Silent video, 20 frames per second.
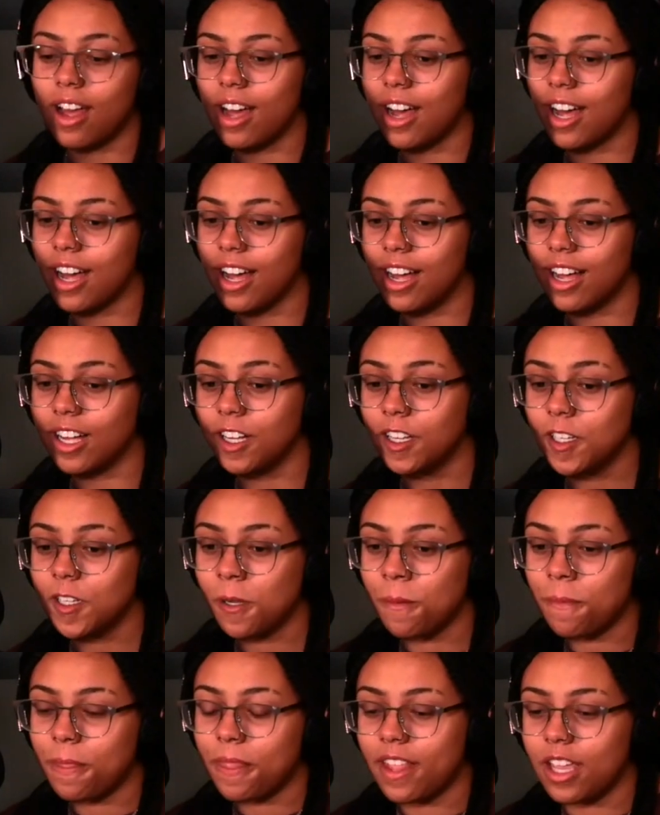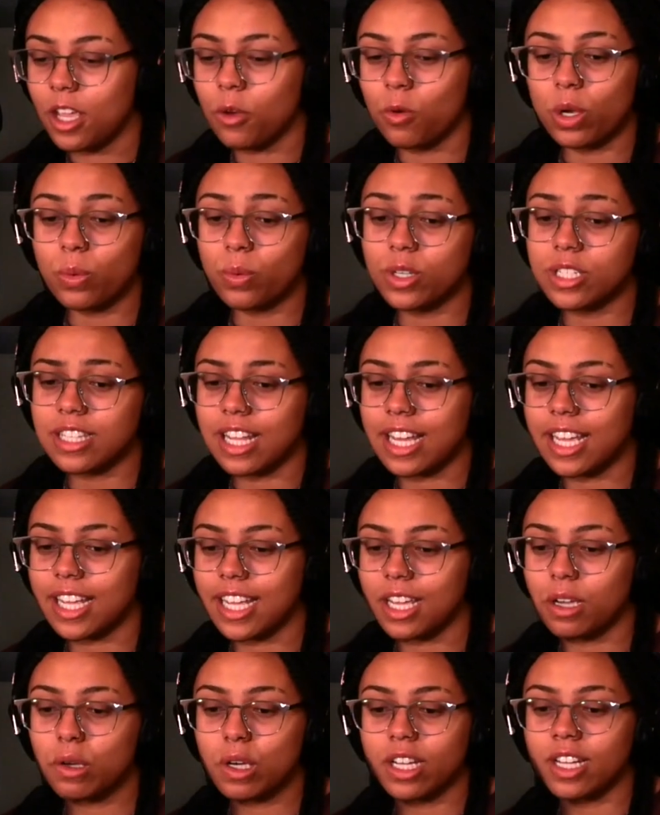Uh, it was
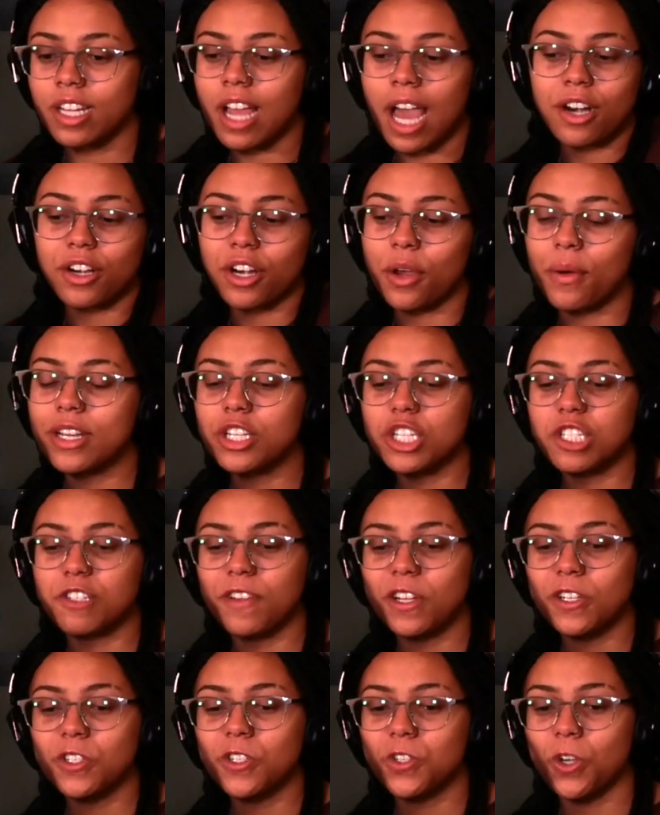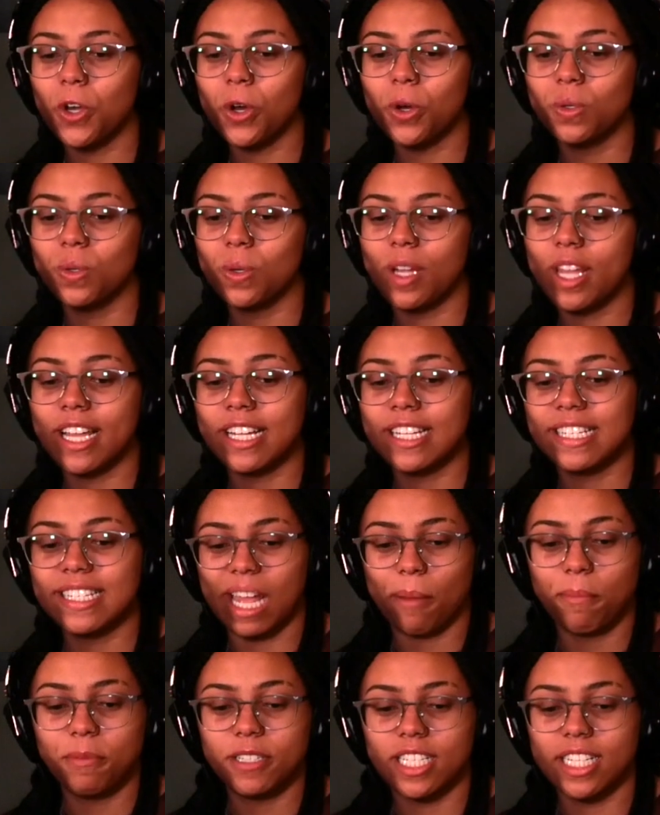like I don't know, it just felt so
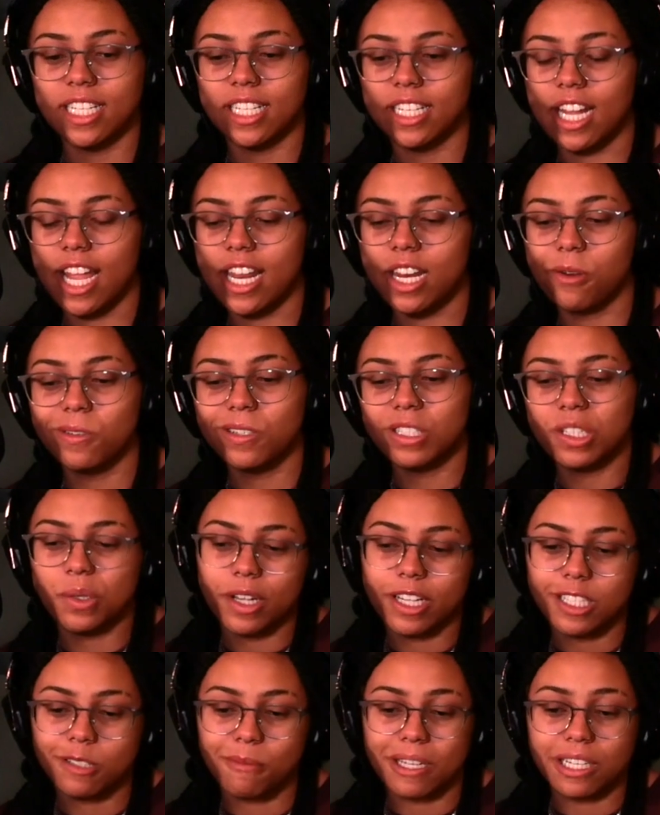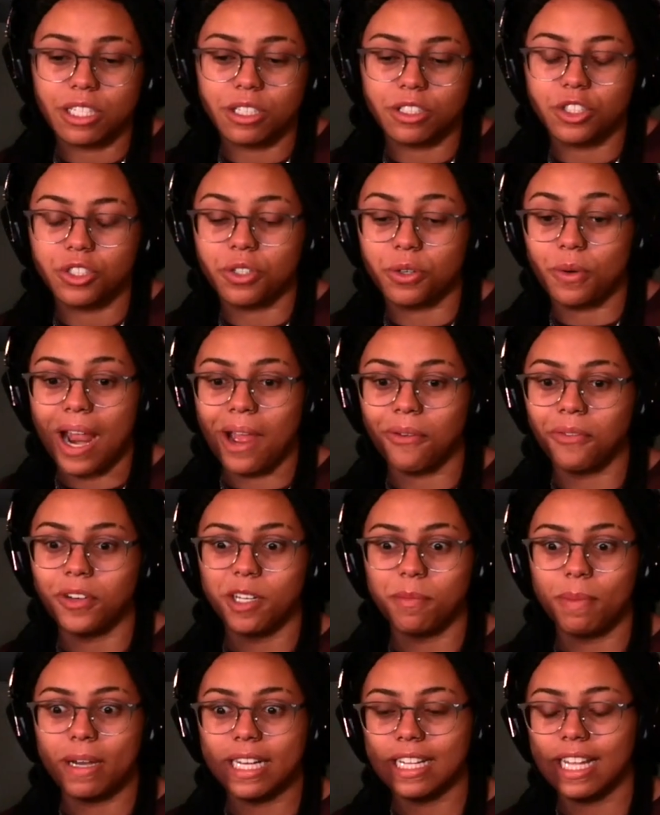accepting, and it was so nice being
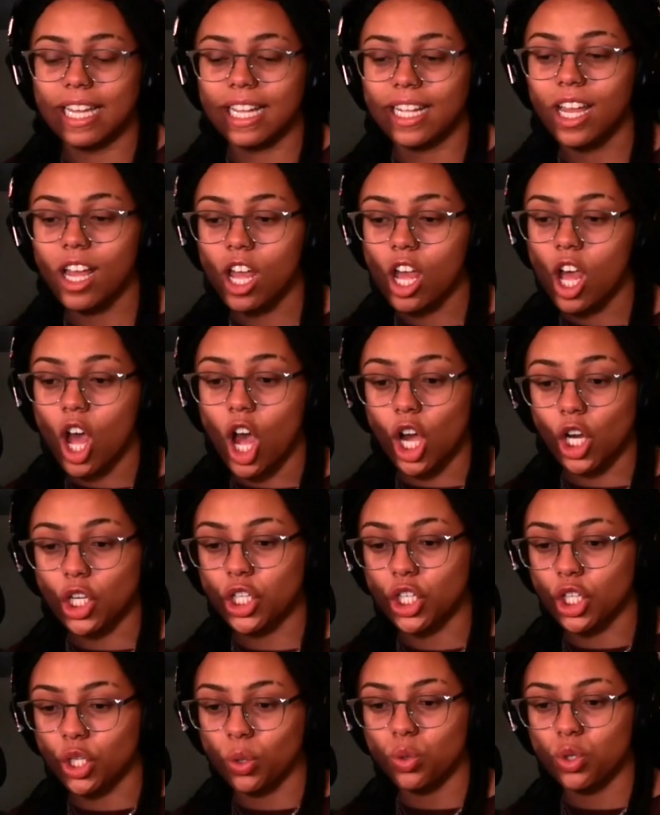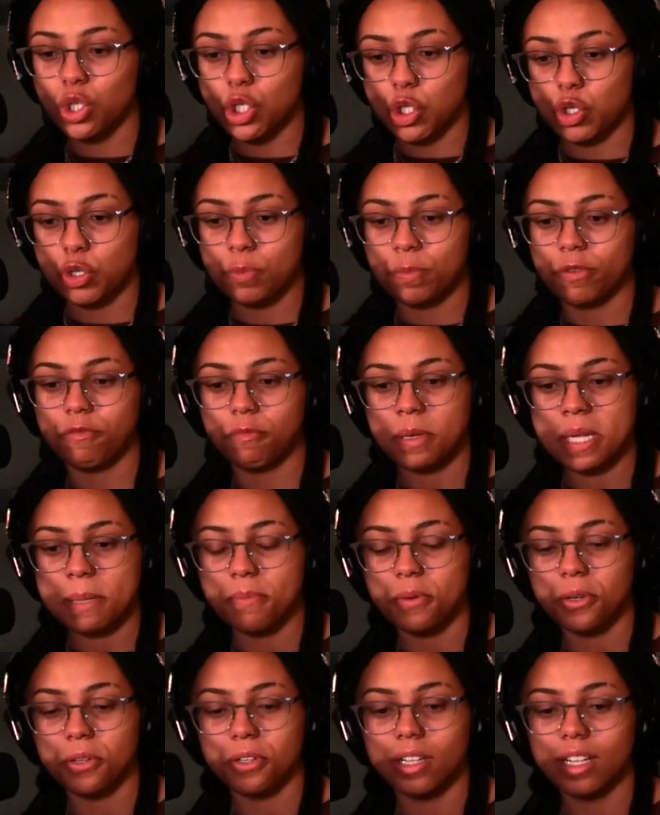surrounded by like a huge group of
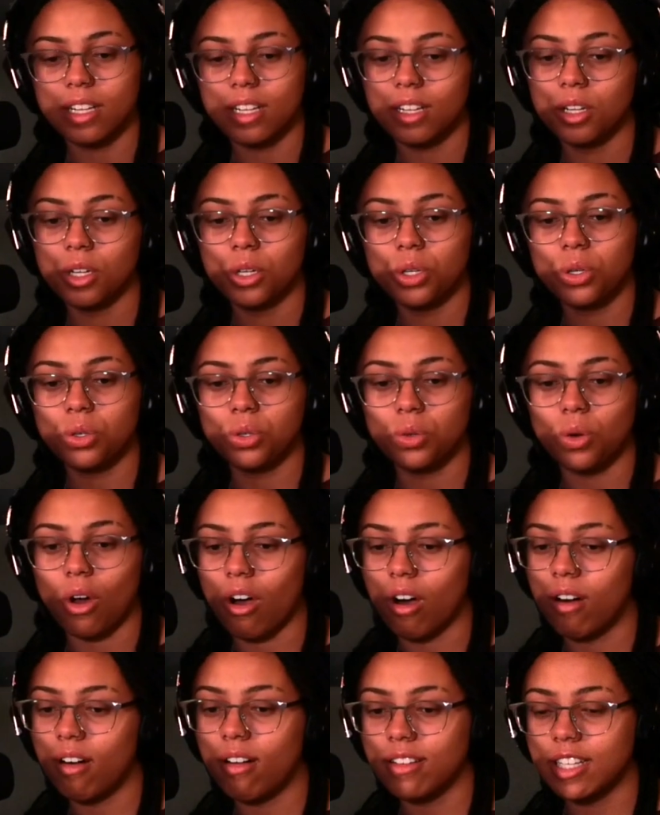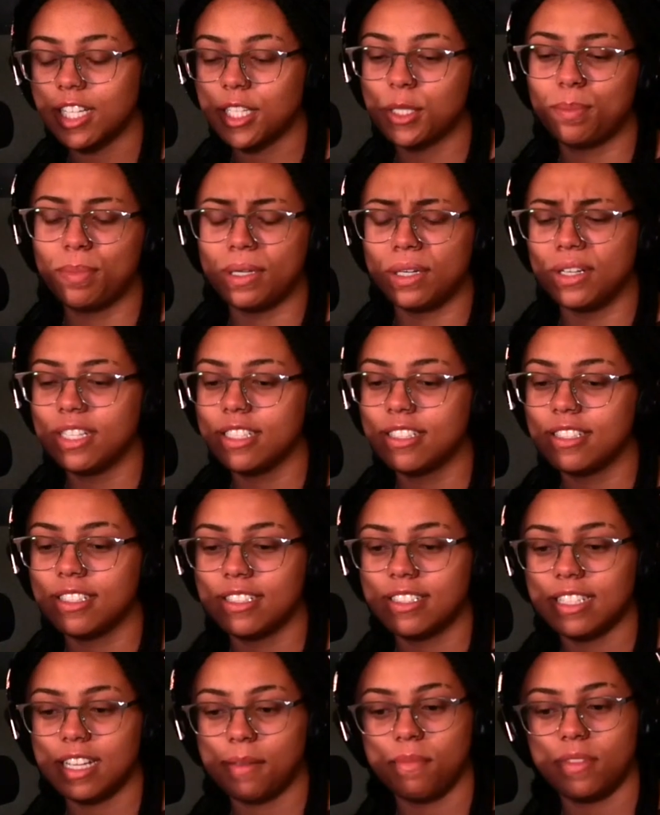people who all experience the
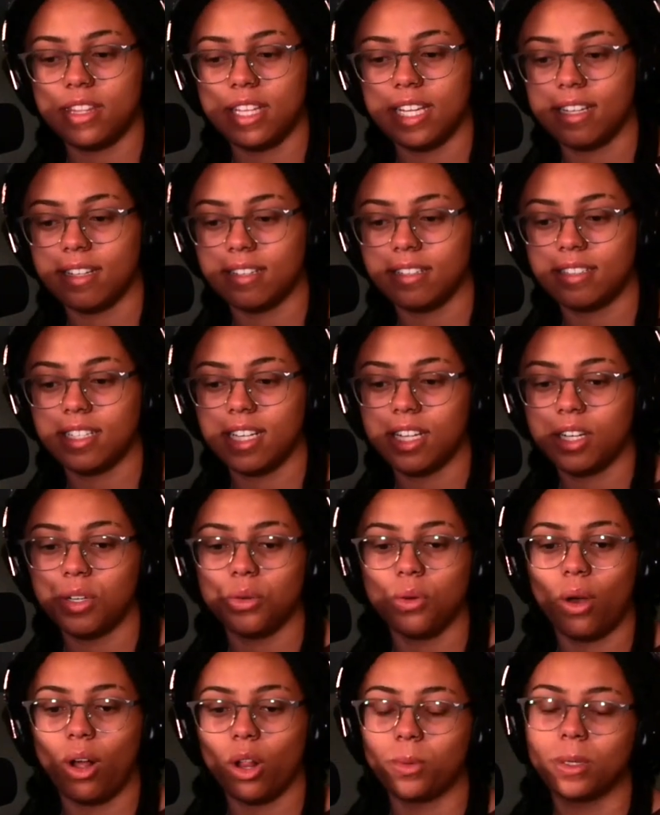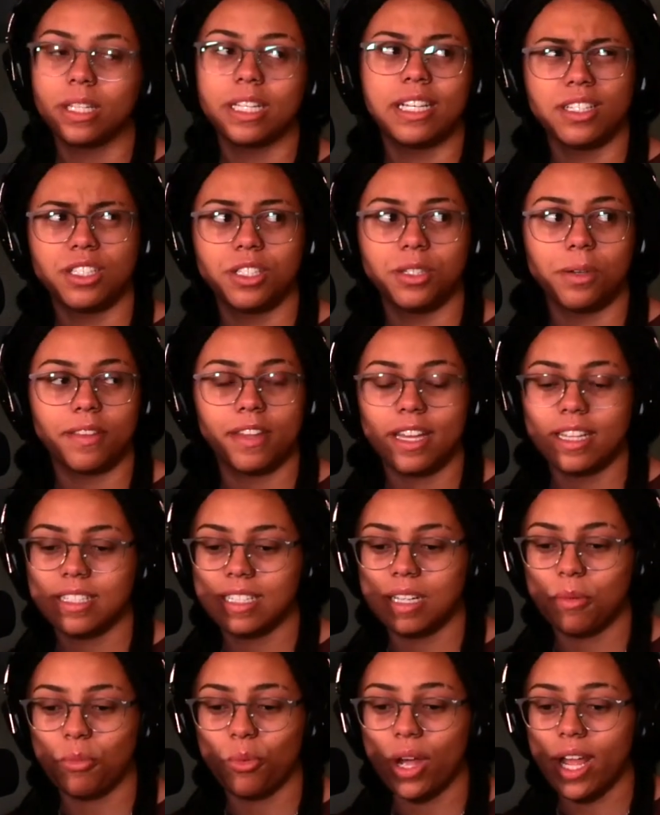same things and who all relate to you on that
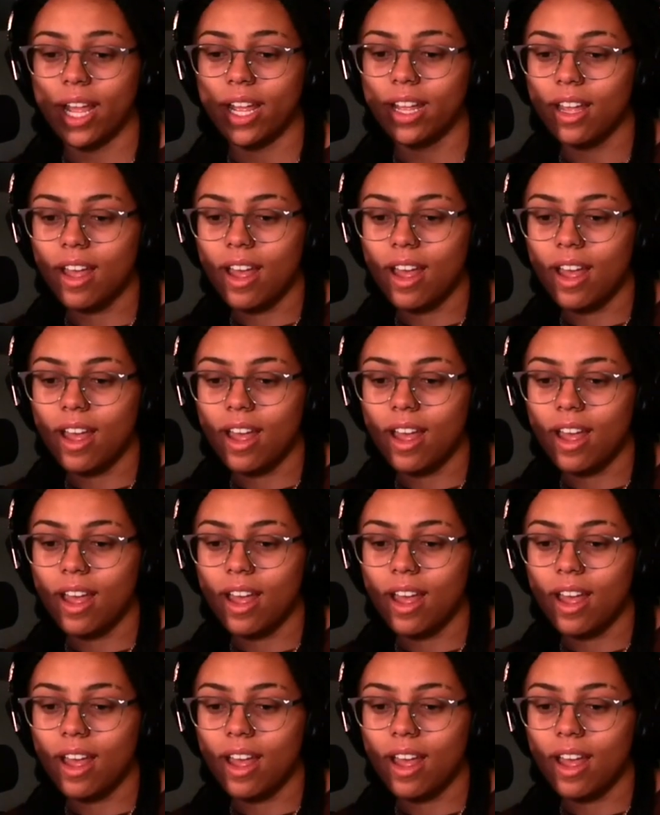same way.